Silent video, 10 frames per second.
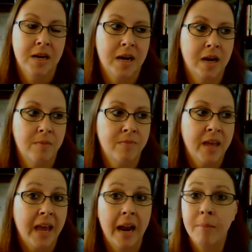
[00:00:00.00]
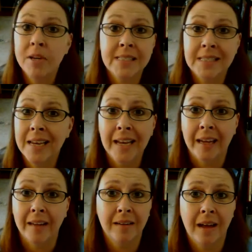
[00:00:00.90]
And I'm gonna sing
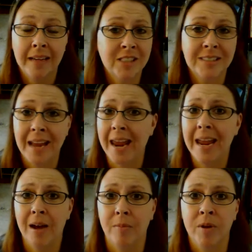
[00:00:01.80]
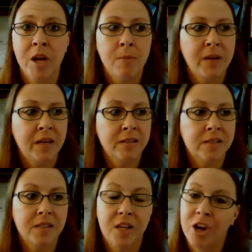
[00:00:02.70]
it. I just am,
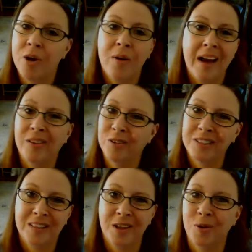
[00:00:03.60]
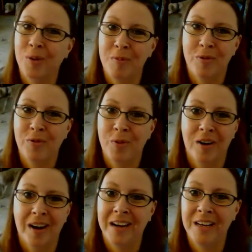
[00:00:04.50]
because, you know, I learned it the other way
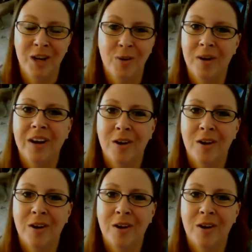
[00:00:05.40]
before, and you know what?